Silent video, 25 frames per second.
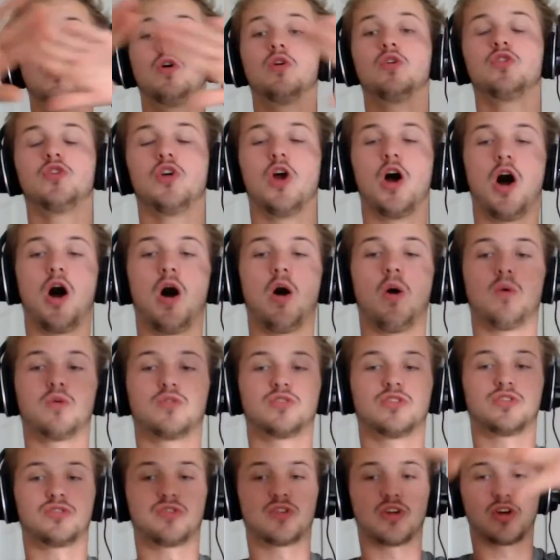Yo
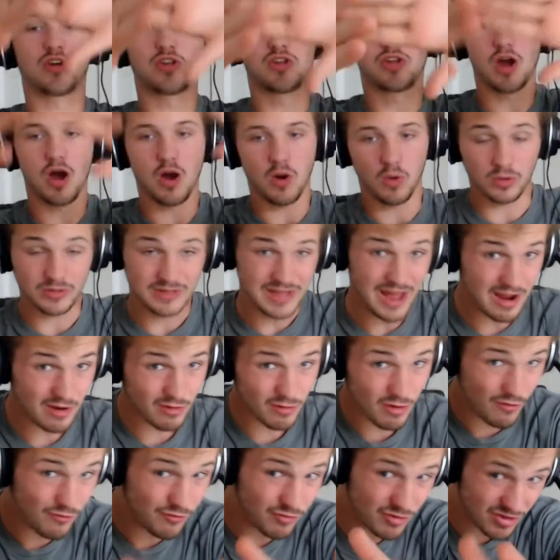to the yo.
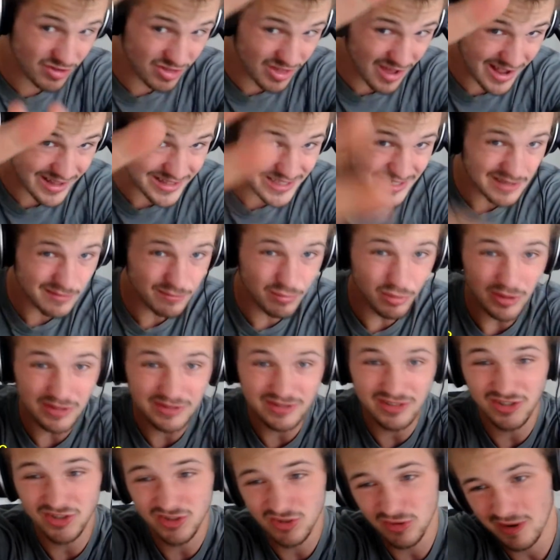Tangrowth was 13
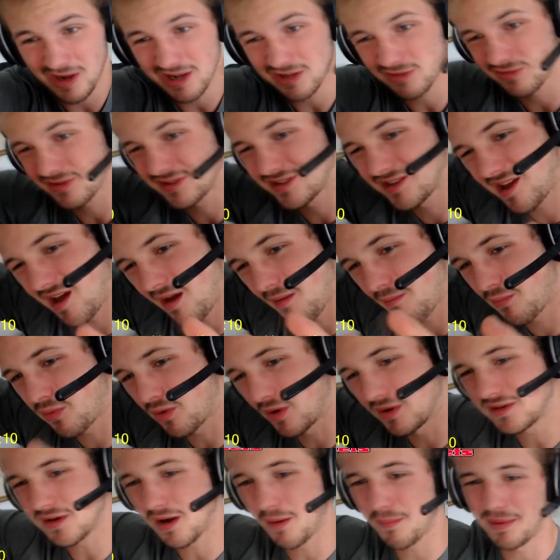points and Snorlax was 10
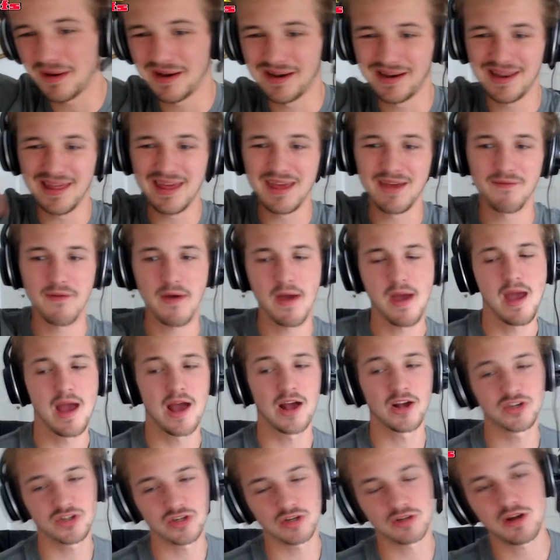points, I believe.
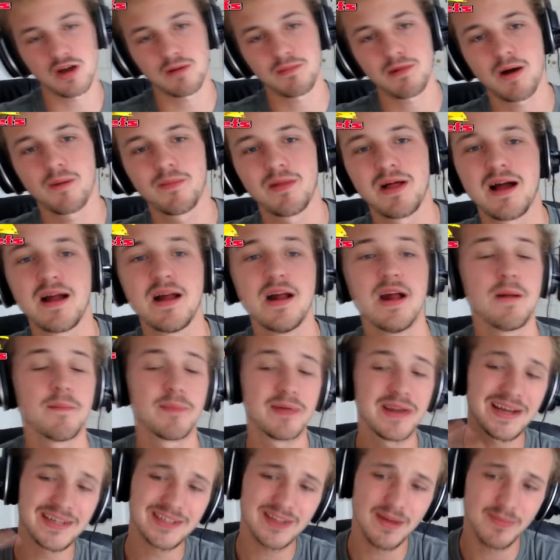It should come up there.
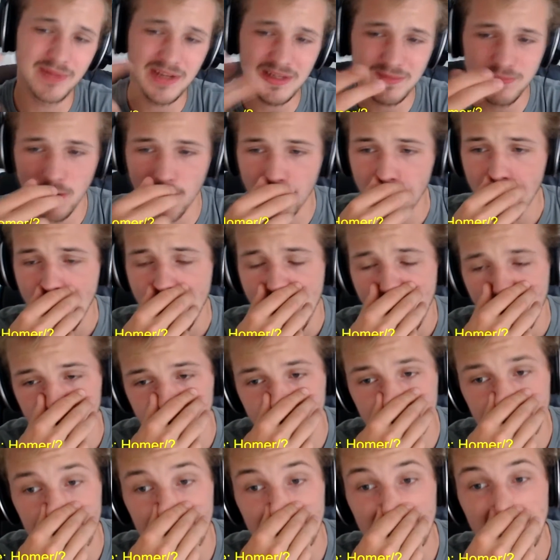But next up, this month, I
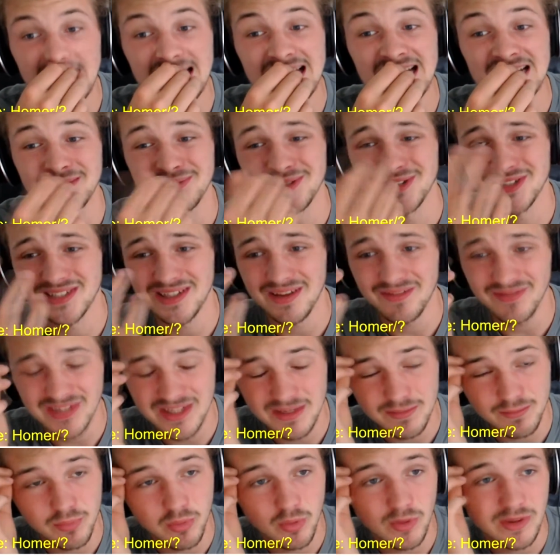was looking at Latias for
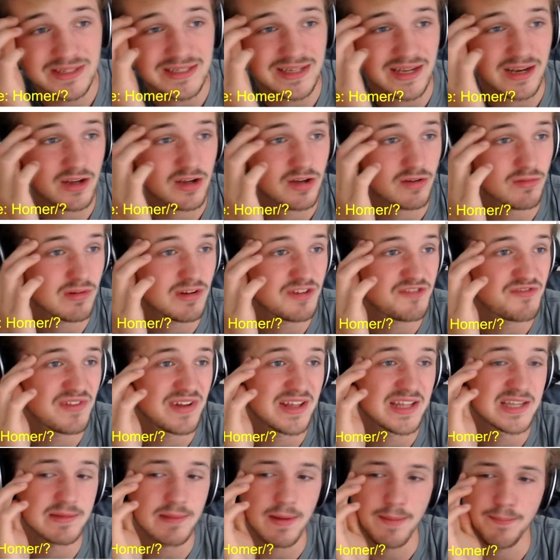17 points and I couldn't really
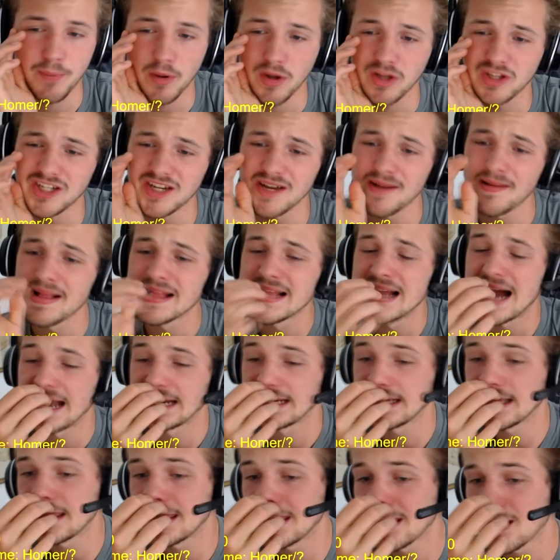fit it into my budget.
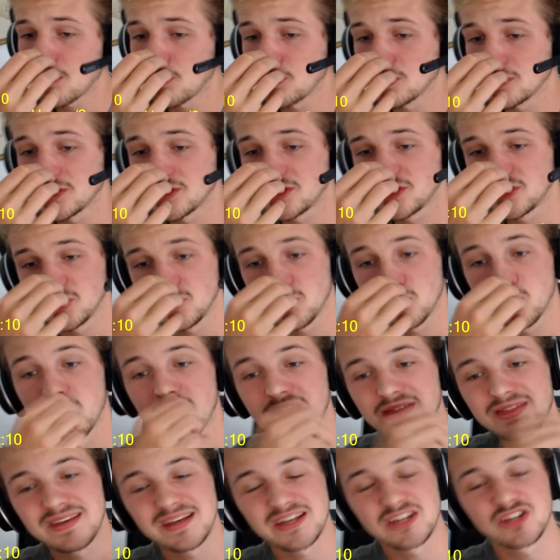And the other thing I wanted to do
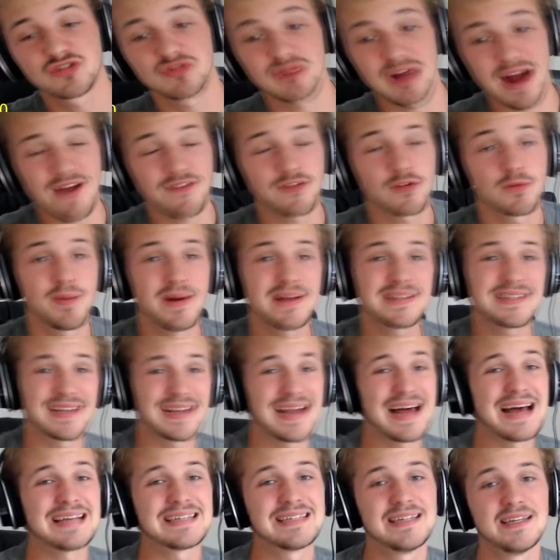with this draft, compared to
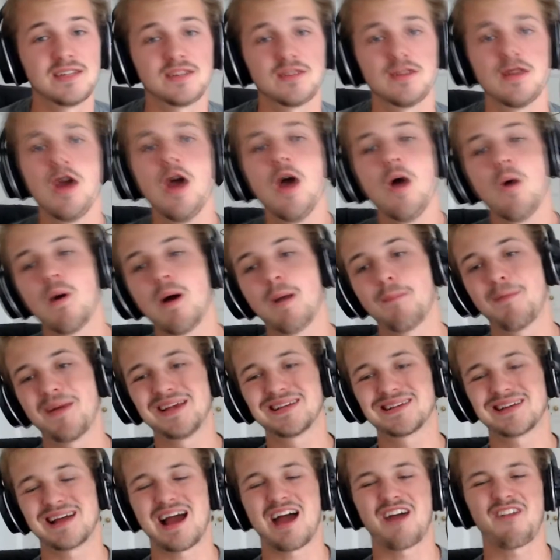last season, where
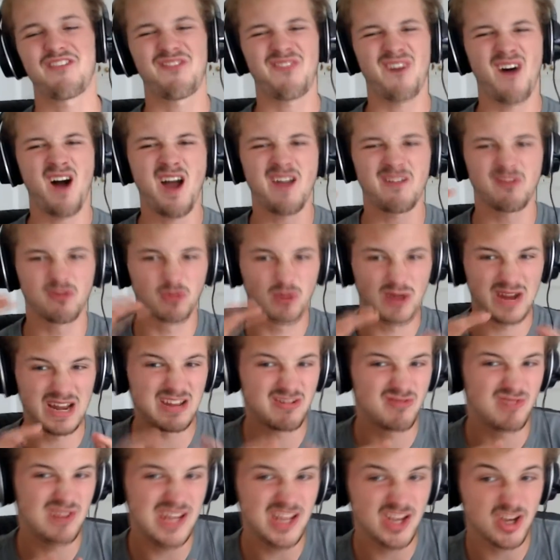basically I had 5
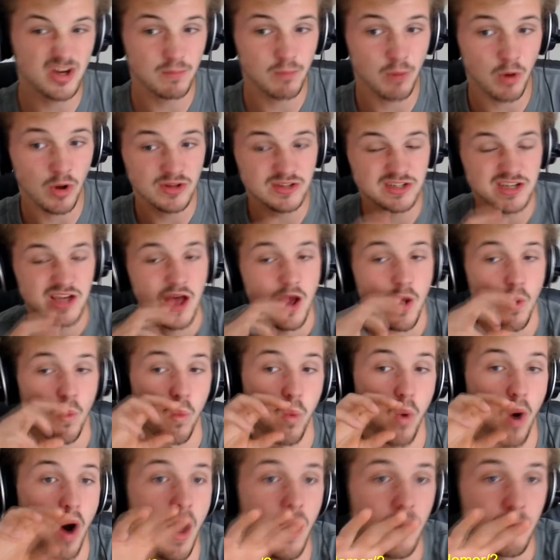really, really good mons,
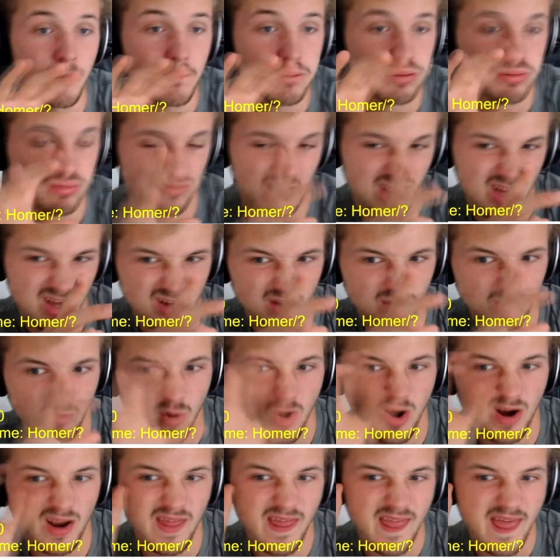1 pretty good
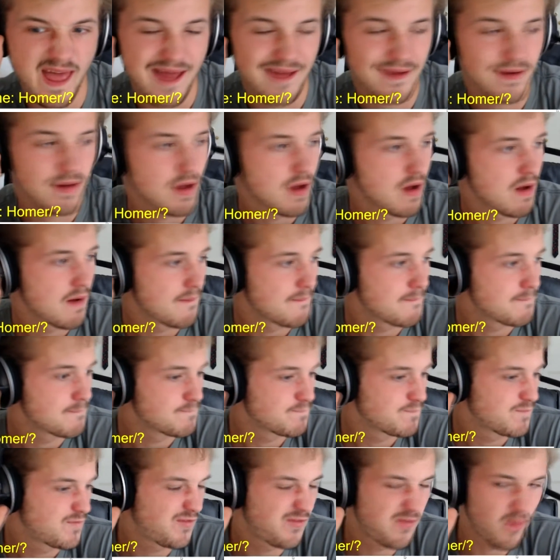mon, and then
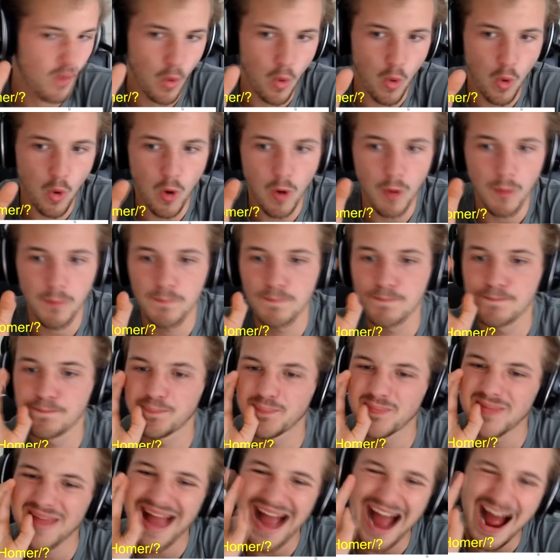4
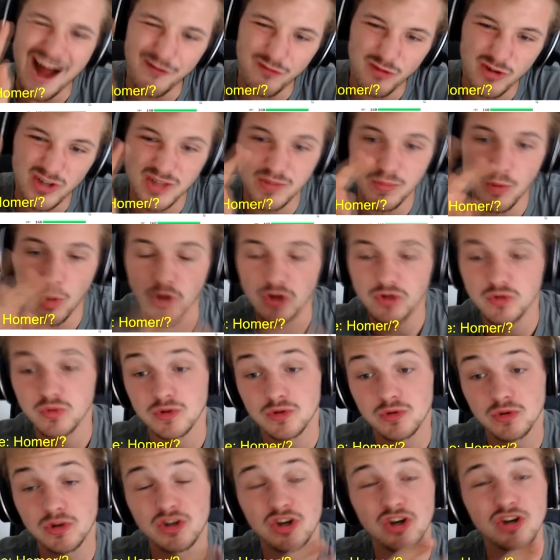average mons,
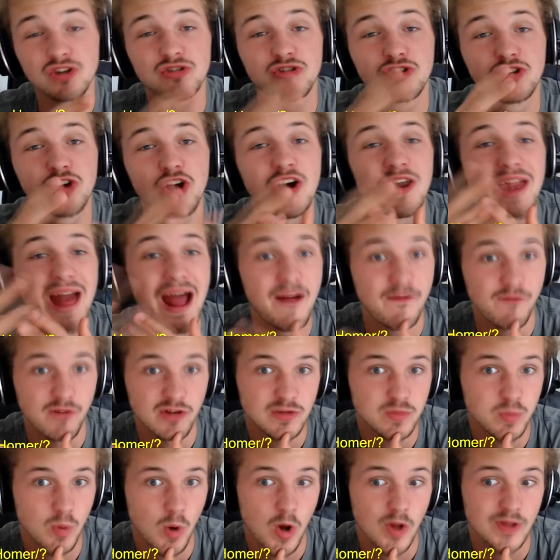which were good
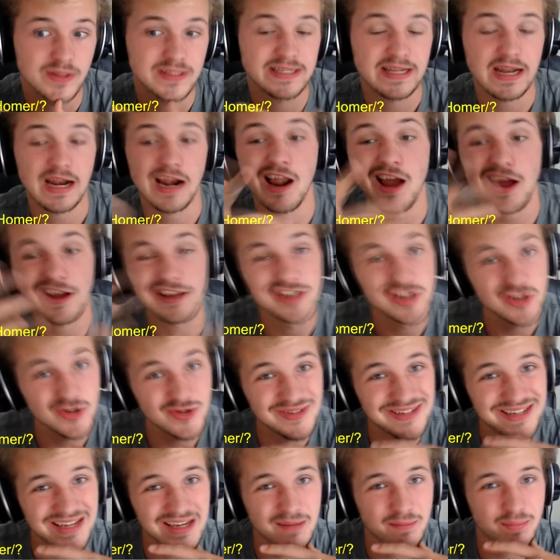average mons that I liked
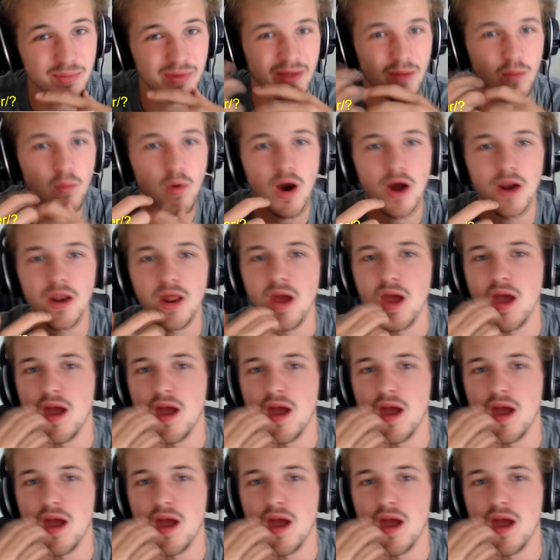using, but they weren't